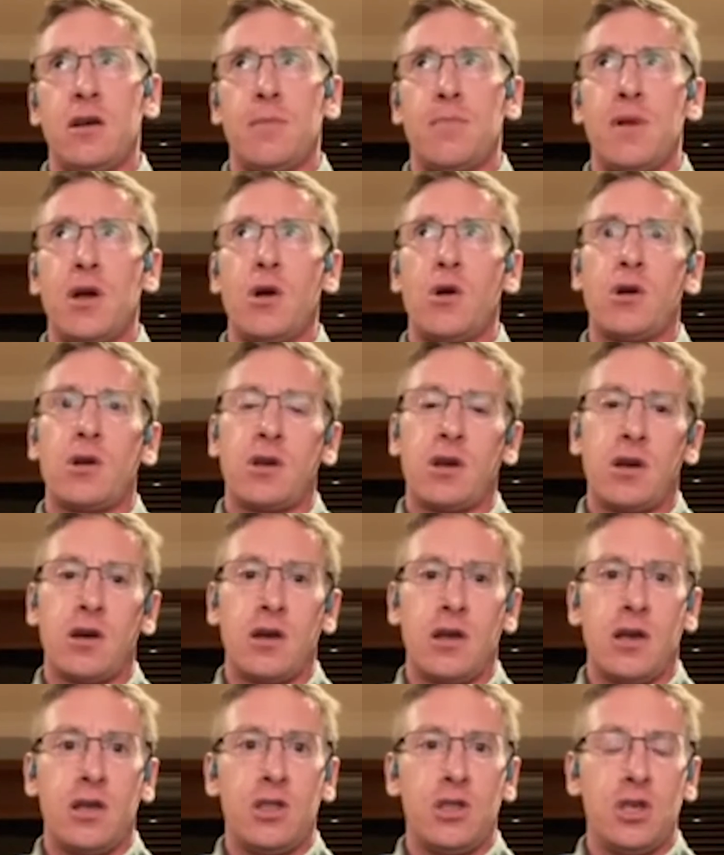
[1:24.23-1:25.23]
America,
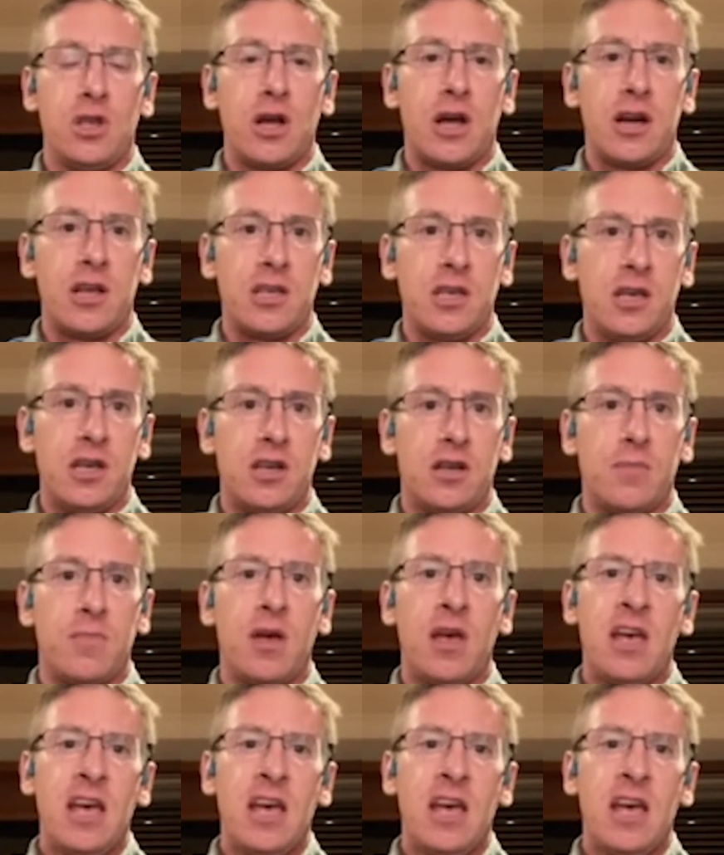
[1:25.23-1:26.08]
and the United Kingdom.